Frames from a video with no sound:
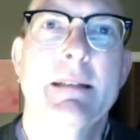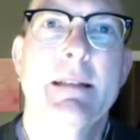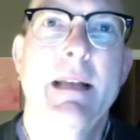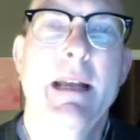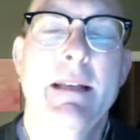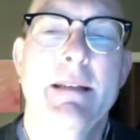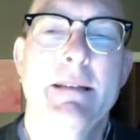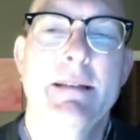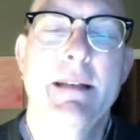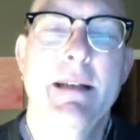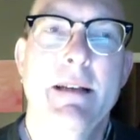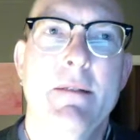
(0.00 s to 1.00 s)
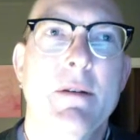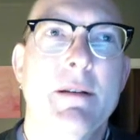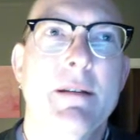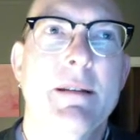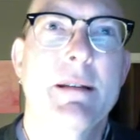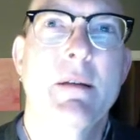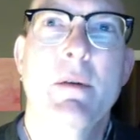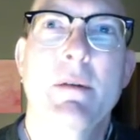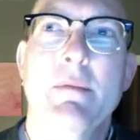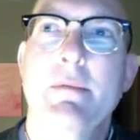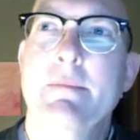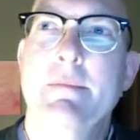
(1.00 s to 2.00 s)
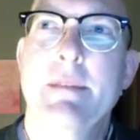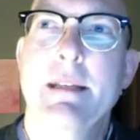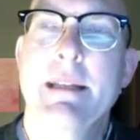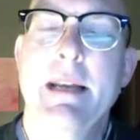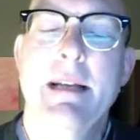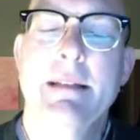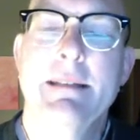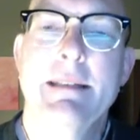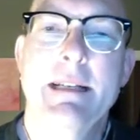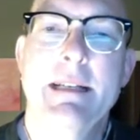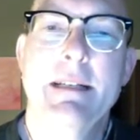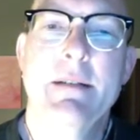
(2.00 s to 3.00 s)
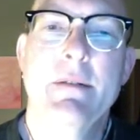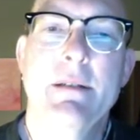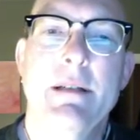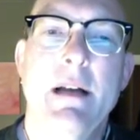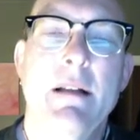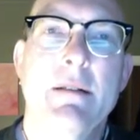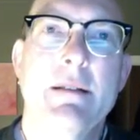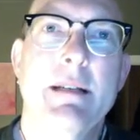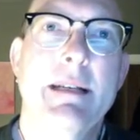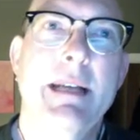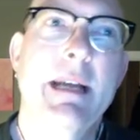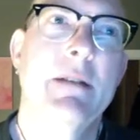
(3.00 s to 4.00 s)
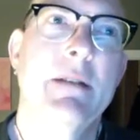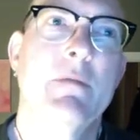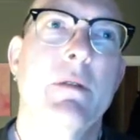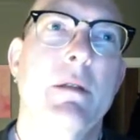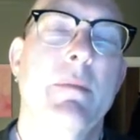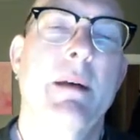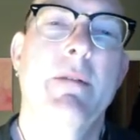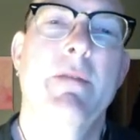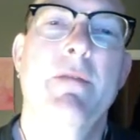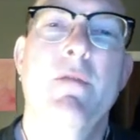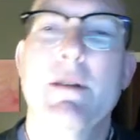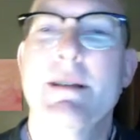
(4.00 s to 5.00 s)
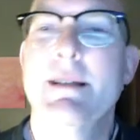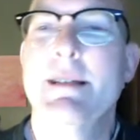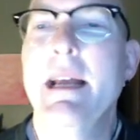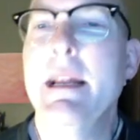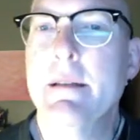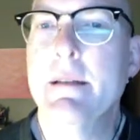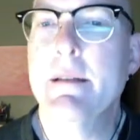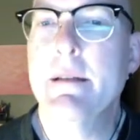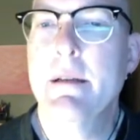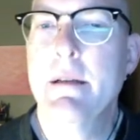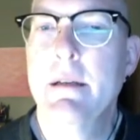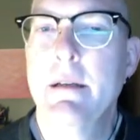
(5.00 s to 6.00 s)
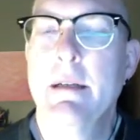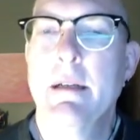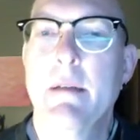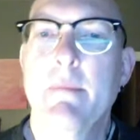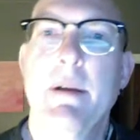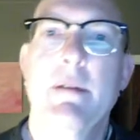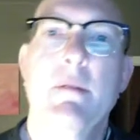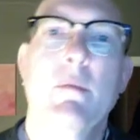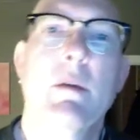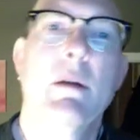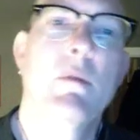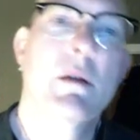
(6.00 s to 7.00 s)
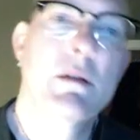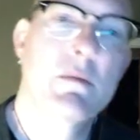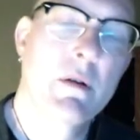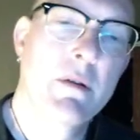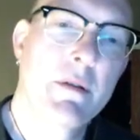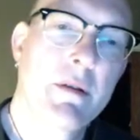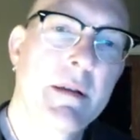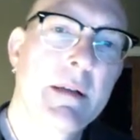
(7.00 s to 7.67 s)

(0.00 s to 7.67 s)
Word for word: And uh, according to that one thing that I checked into, a dollar today is worth about four cents compared to what it was worth.